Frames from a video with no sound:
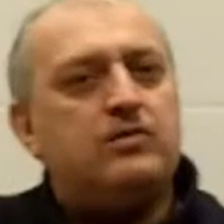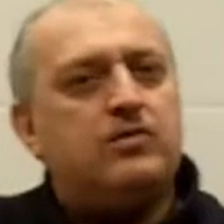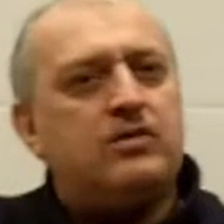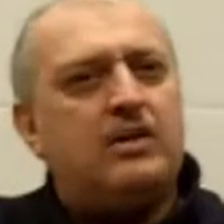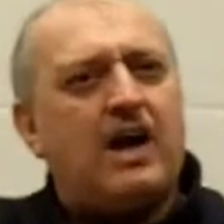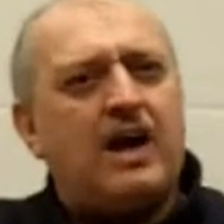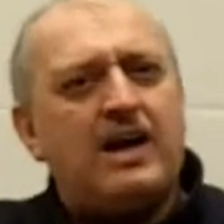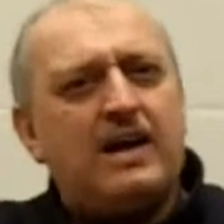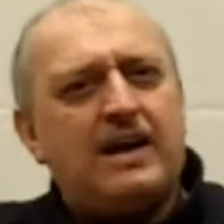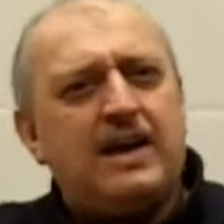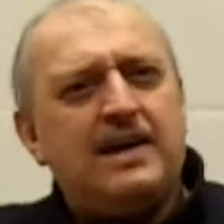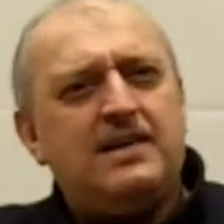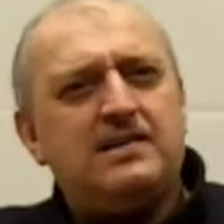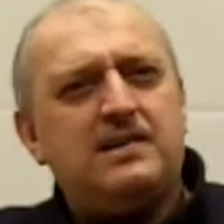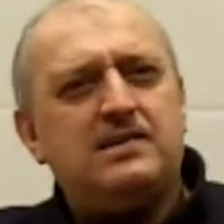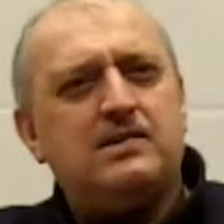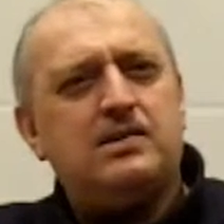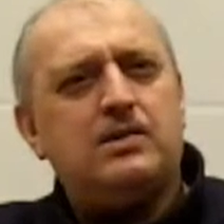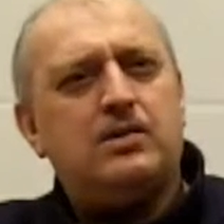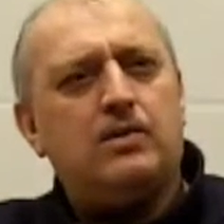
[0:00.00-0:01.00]
So there are
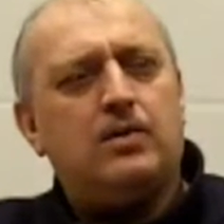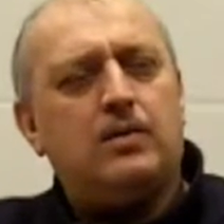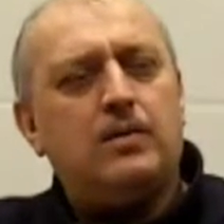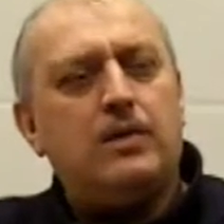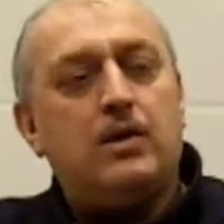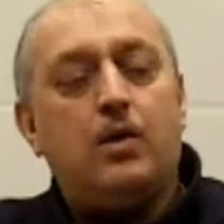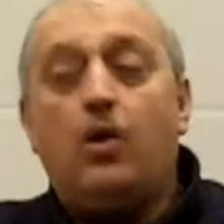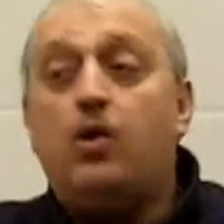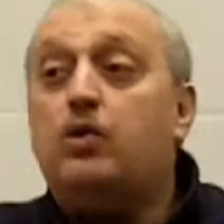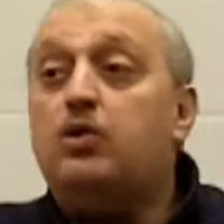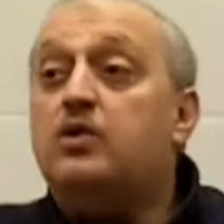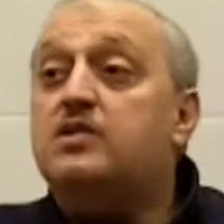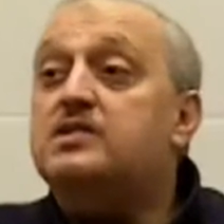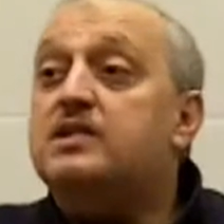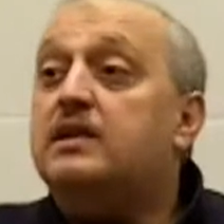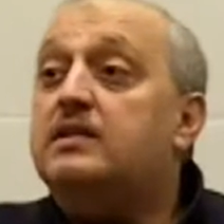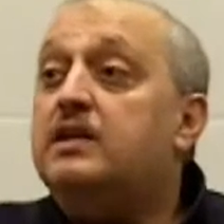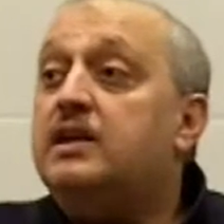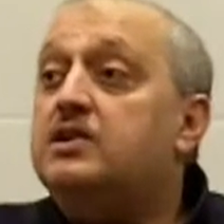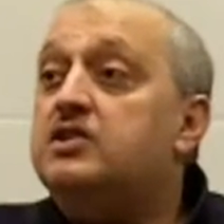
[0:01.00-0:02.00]
cases, or
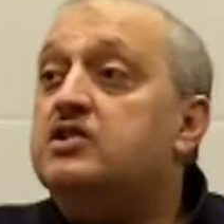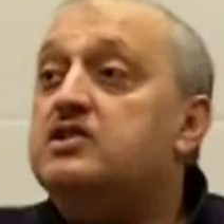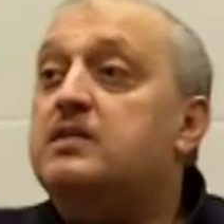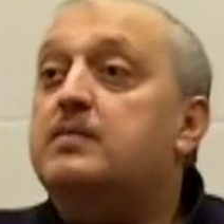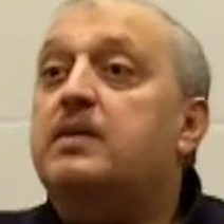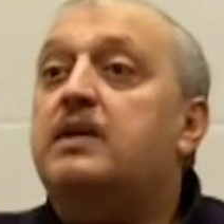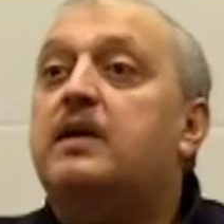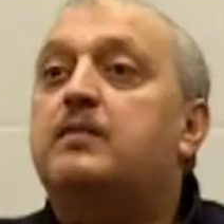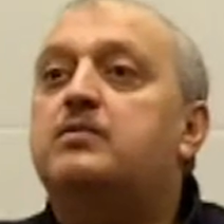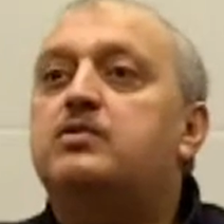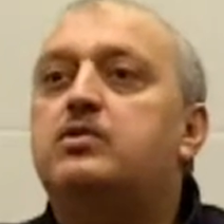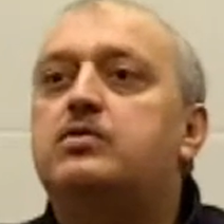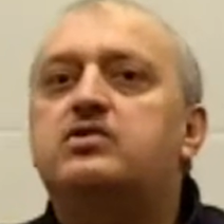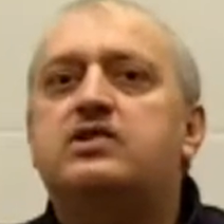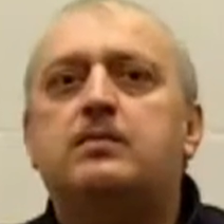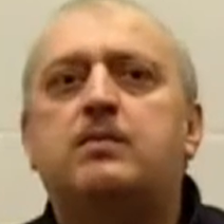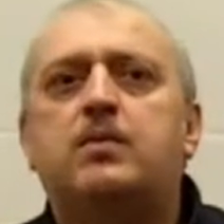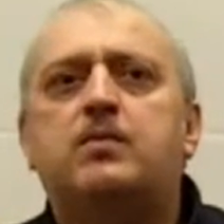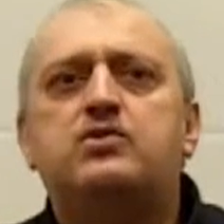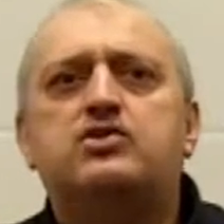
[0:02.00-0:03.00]
consultation. Someone comes to you,
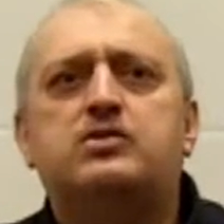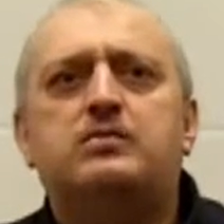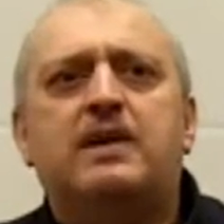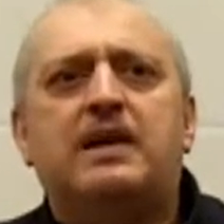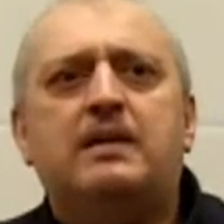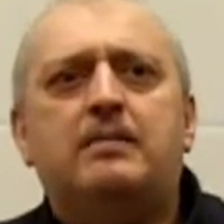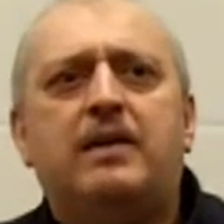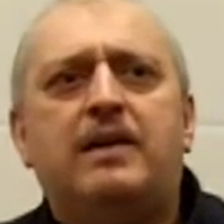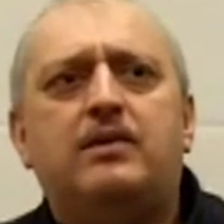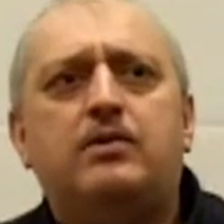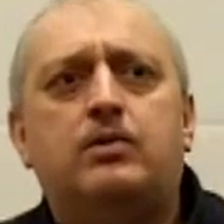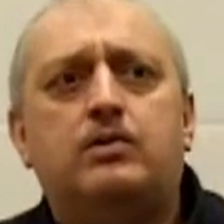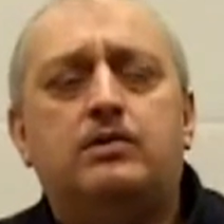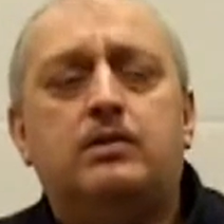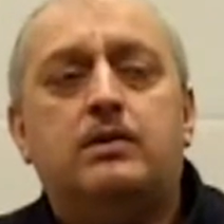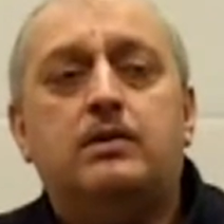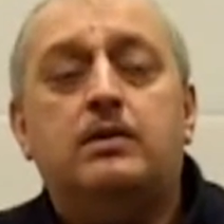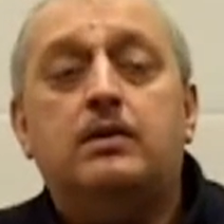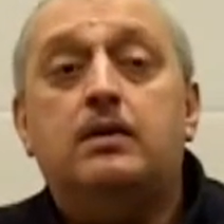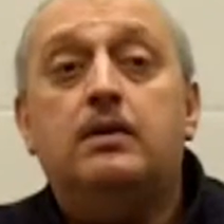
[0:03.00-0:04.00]
someone wants to marry my
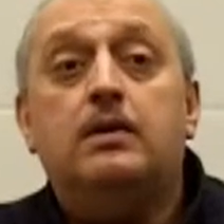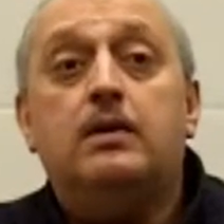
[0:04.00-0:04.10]
daughter.